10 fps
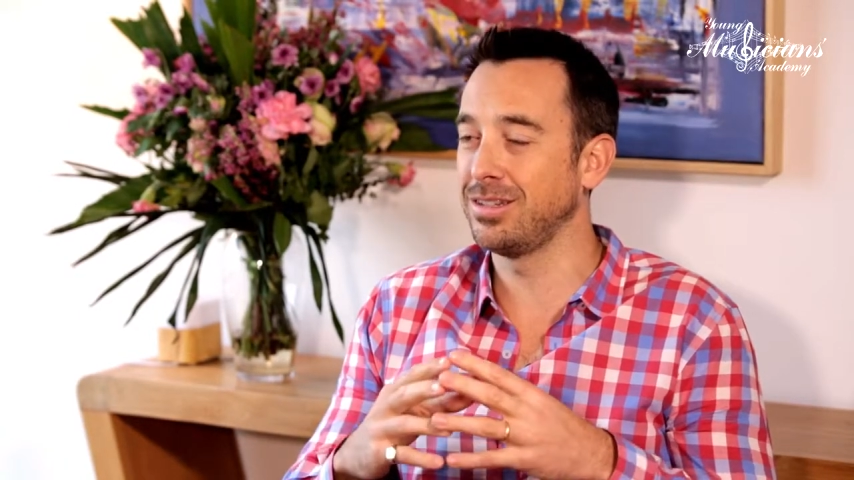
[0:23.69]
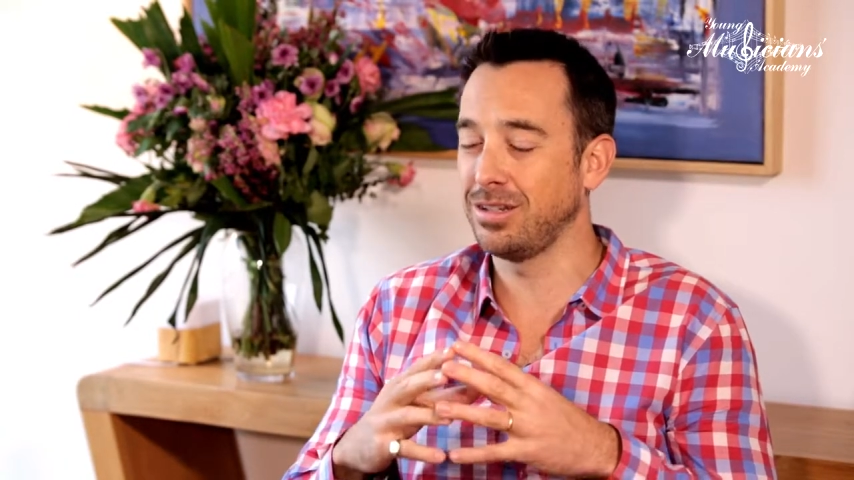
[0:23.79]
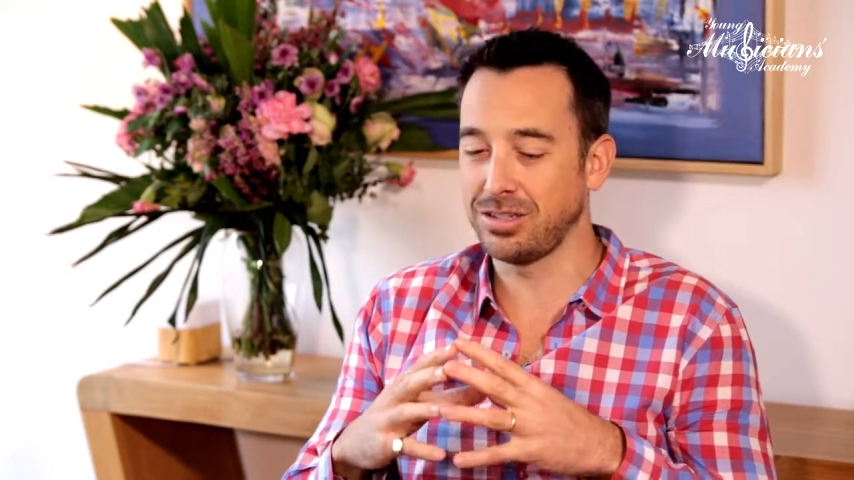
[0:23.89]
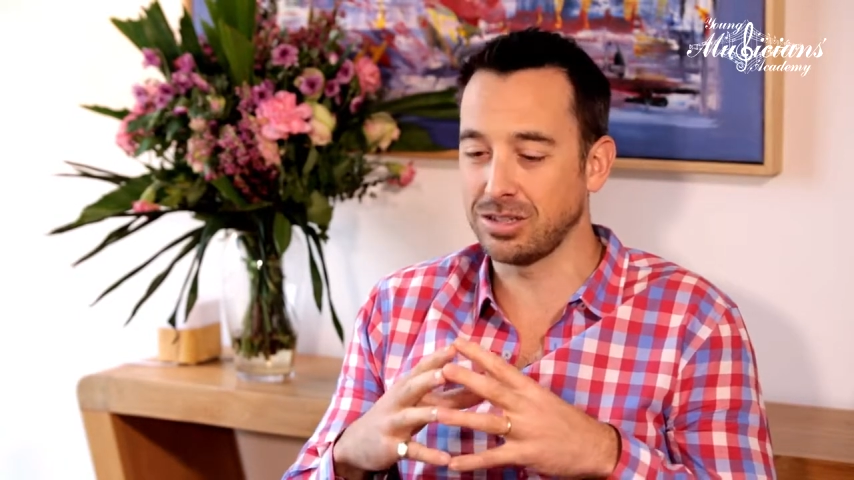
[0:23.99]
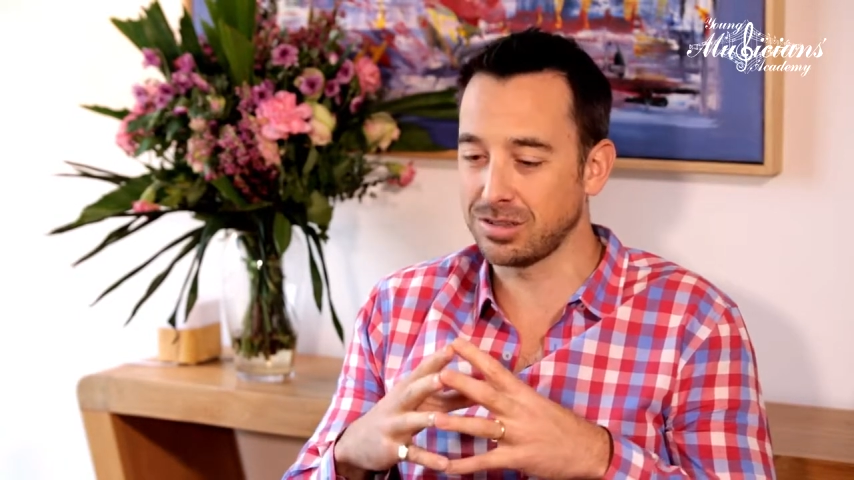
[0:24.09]

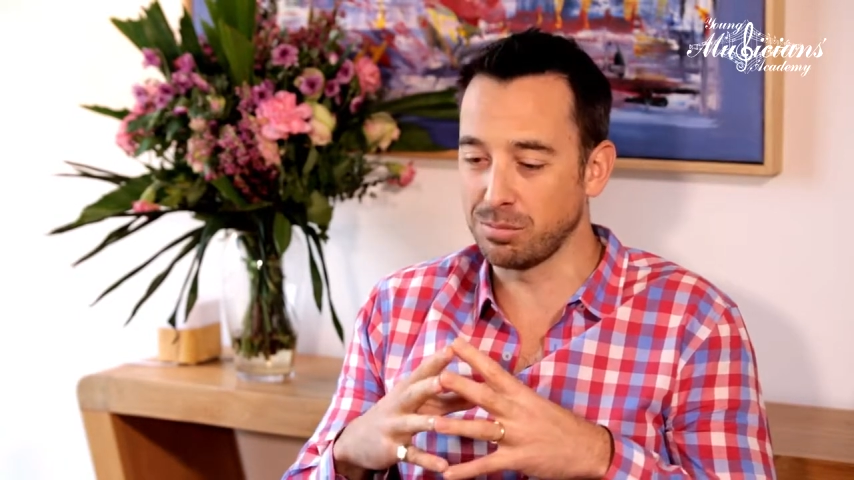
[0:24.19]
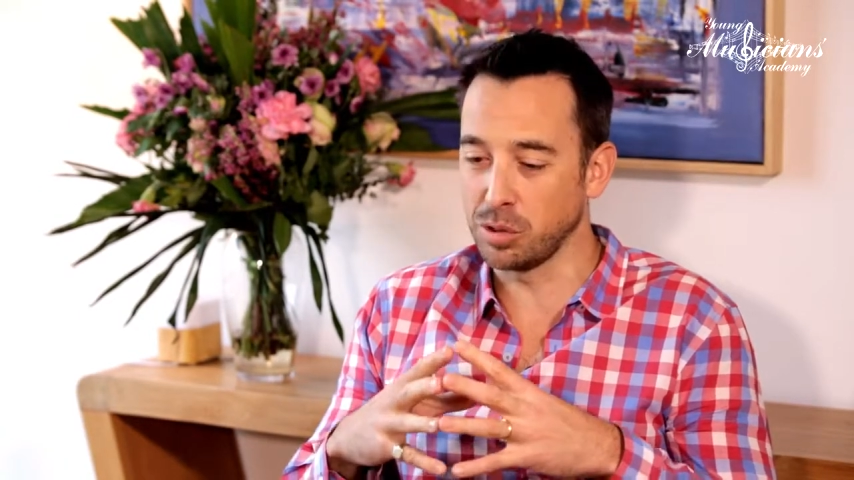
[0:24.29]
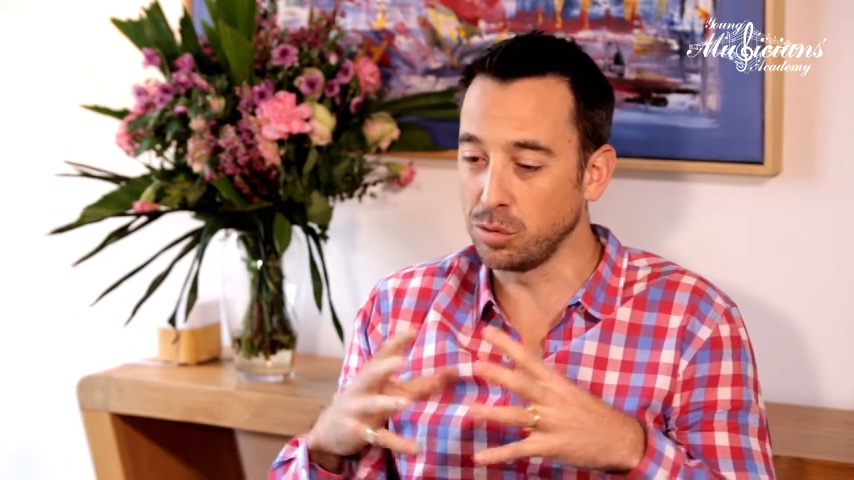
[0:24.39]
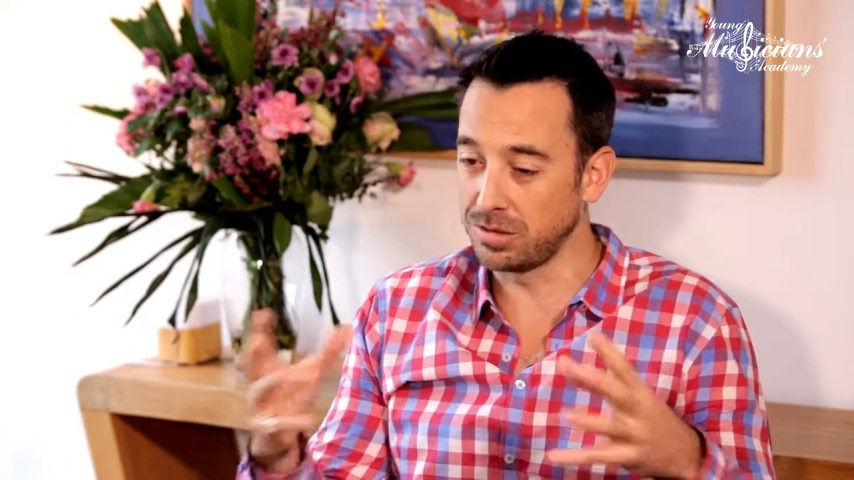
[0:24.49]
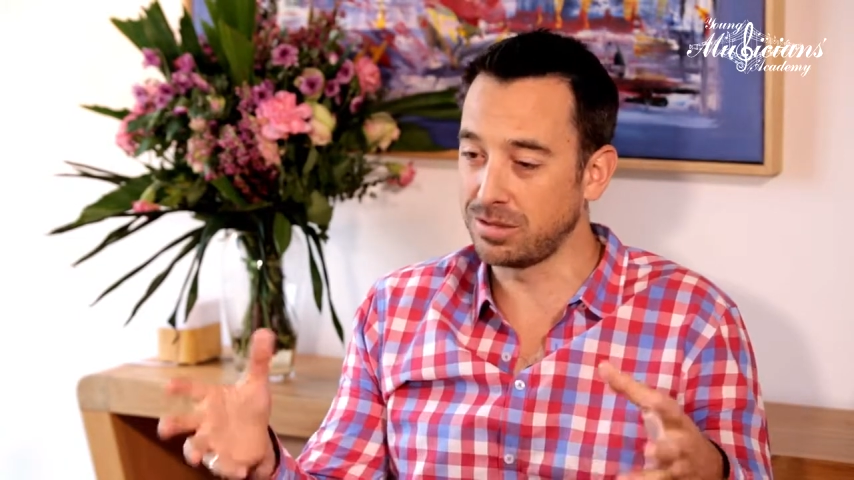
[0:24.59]
It just
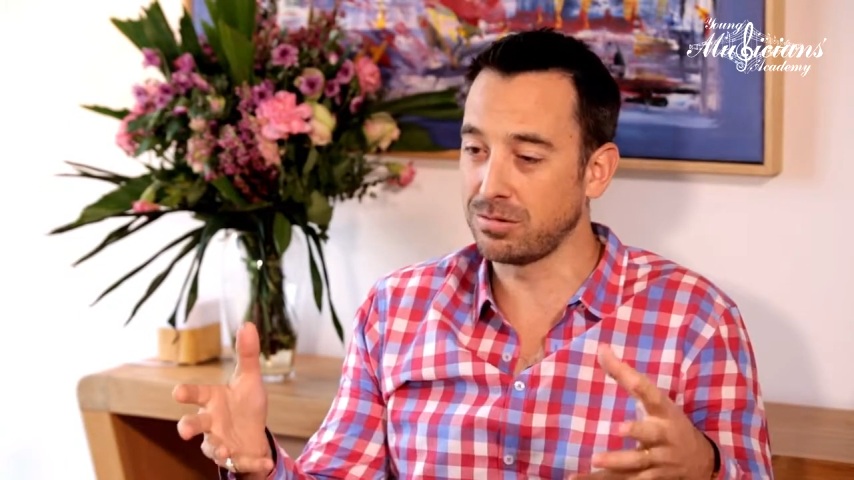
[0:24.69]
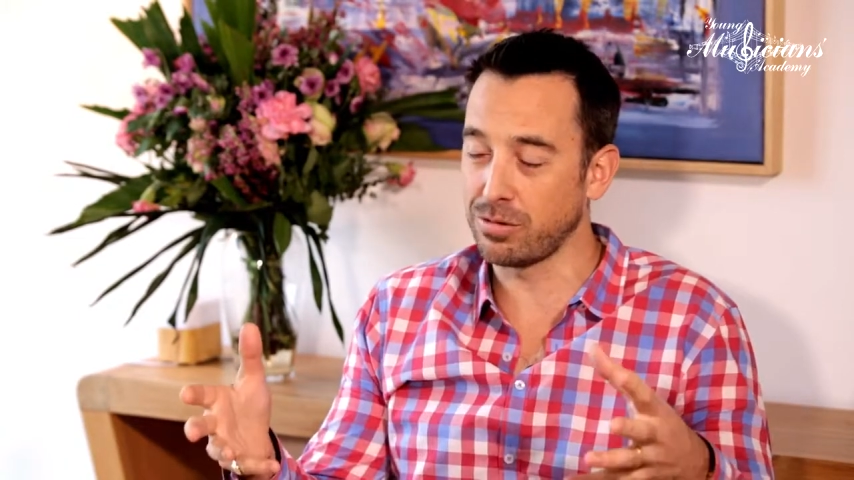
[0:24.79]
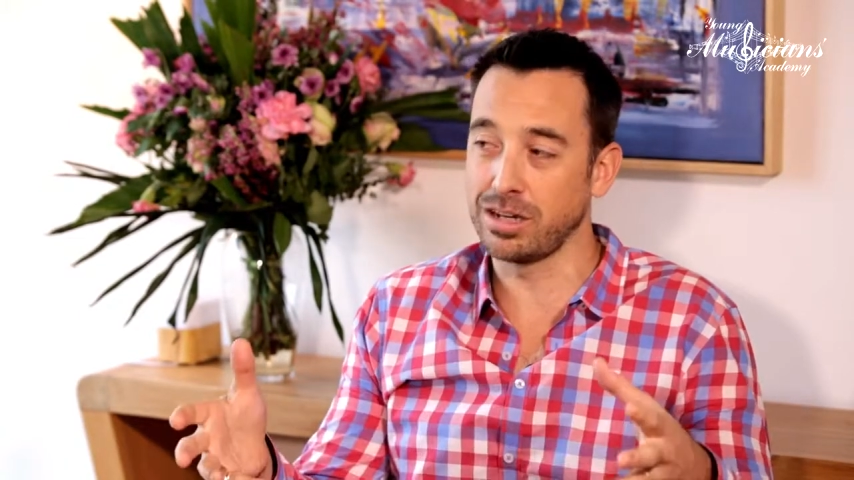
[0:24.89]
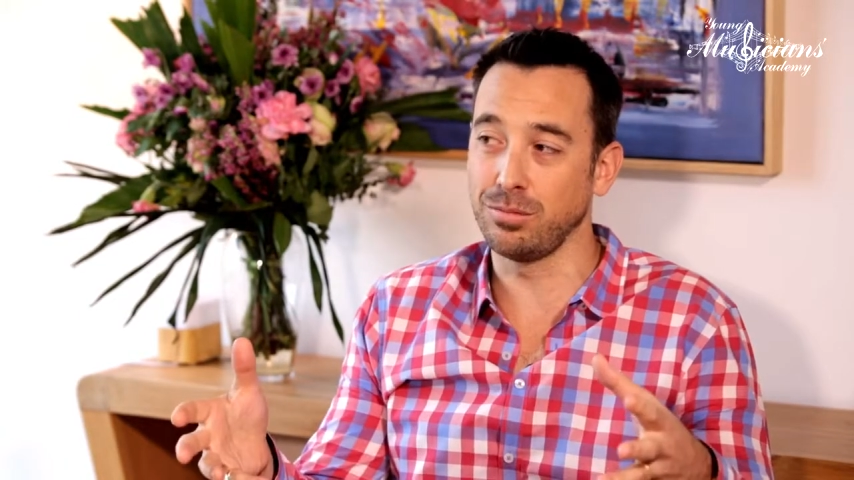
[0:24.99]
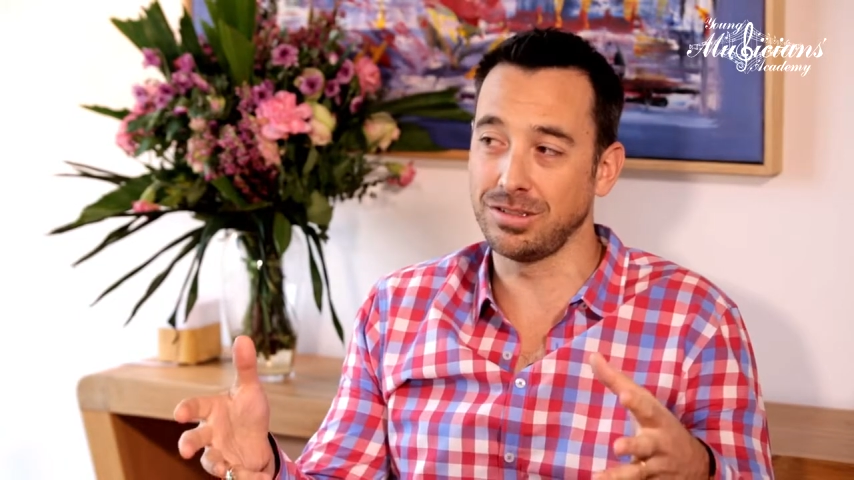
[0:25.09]
builds
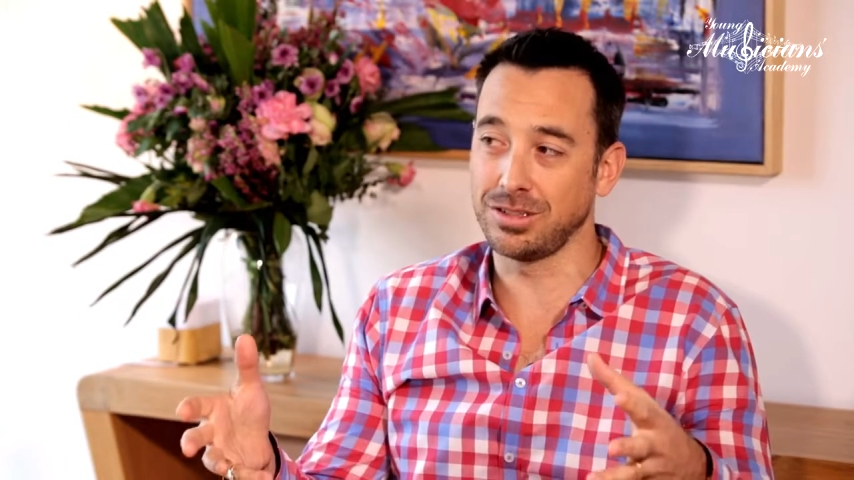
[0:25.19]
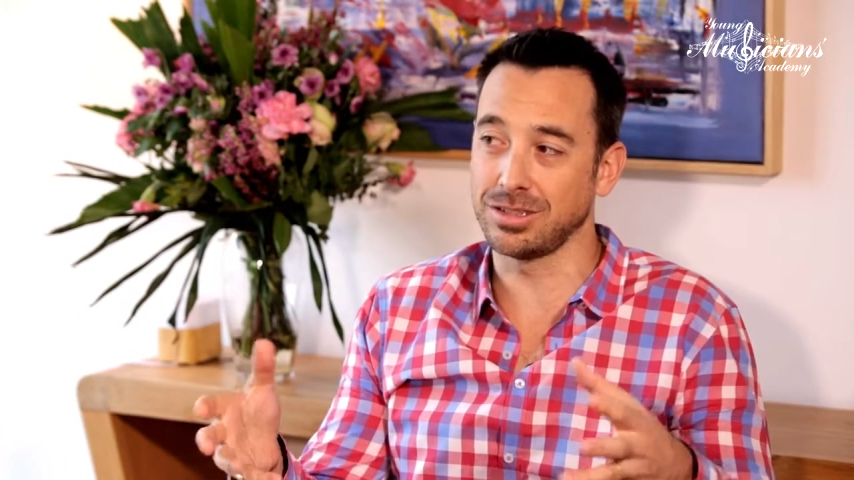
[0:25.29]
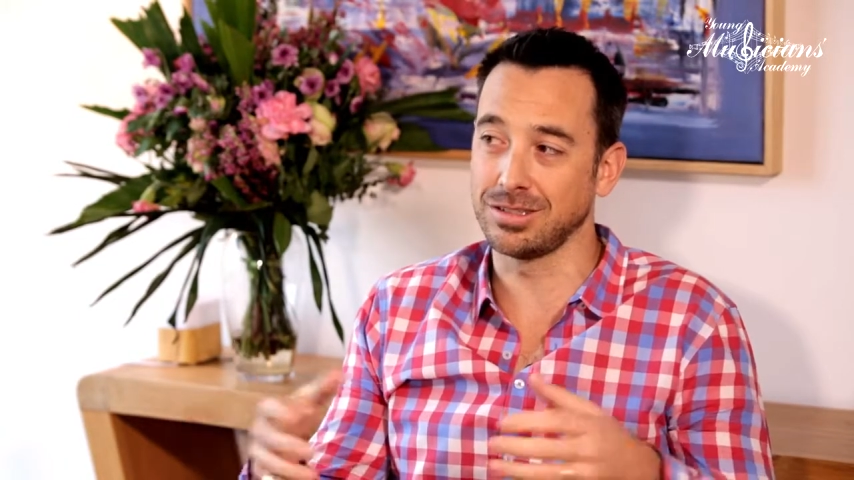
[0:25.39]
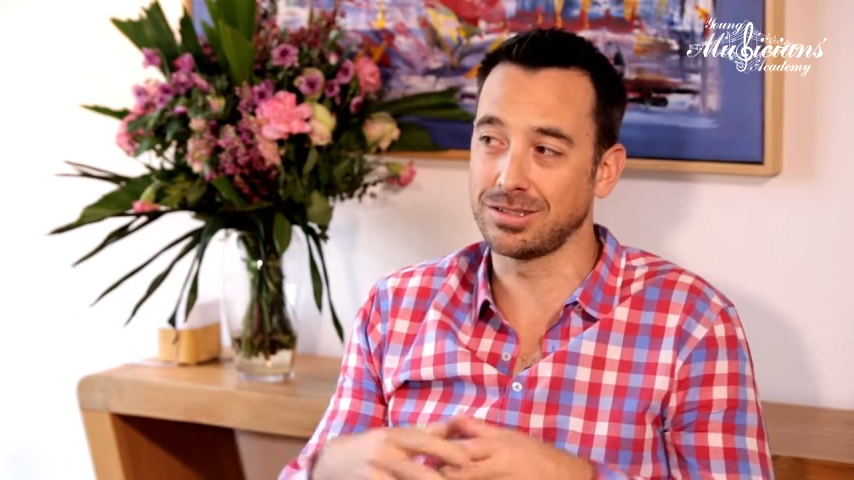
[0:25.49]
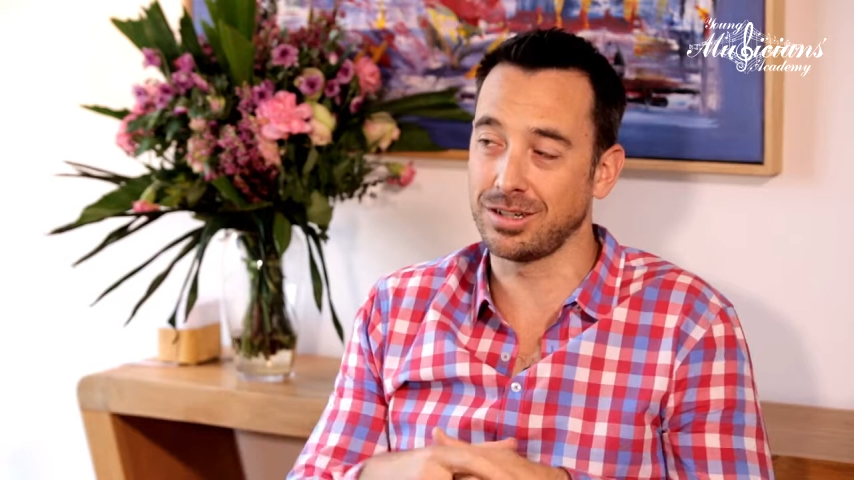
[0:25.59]
rounded
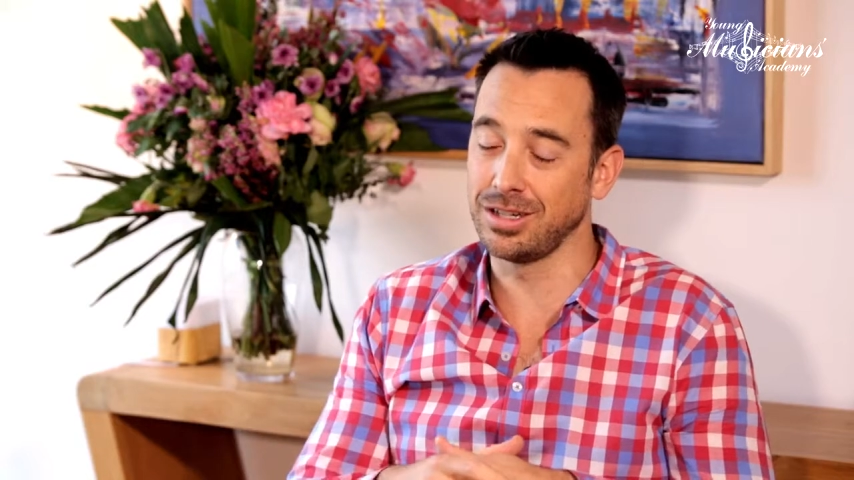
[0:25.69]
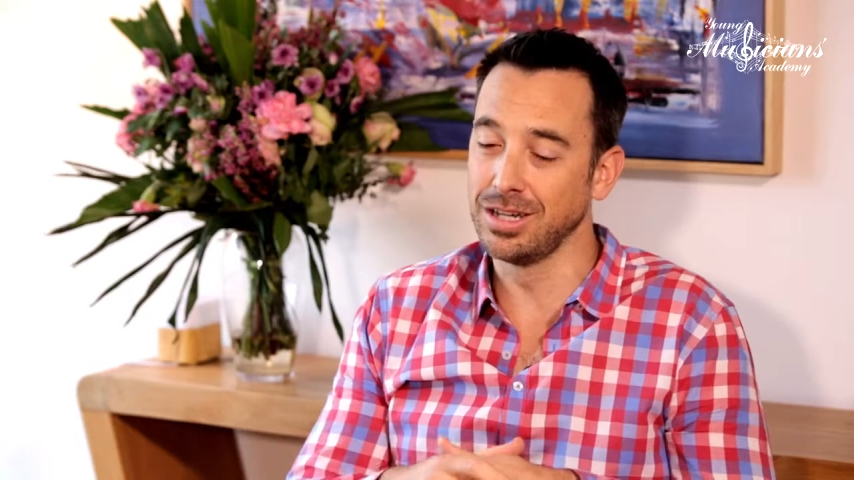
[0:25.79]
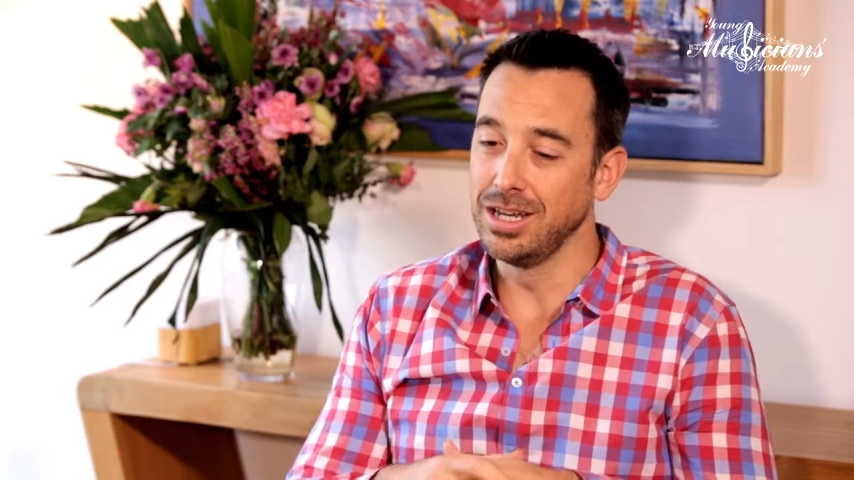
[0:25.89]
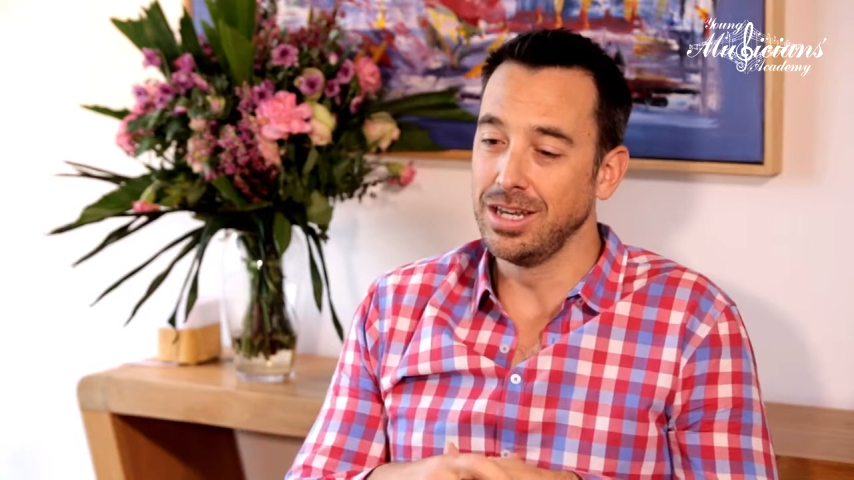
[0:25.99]
musicians. So